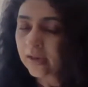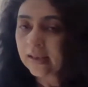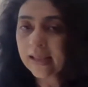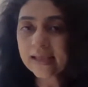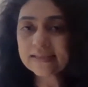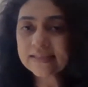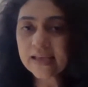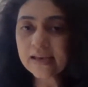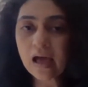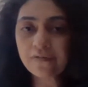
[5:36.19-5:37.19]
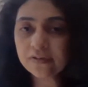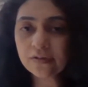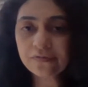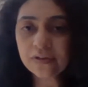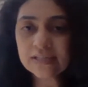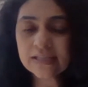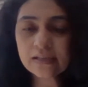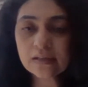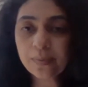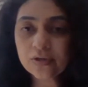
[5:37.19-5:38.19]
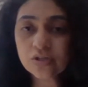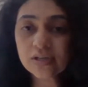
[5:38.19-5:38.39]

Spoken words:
like I said, after the freezing, the patient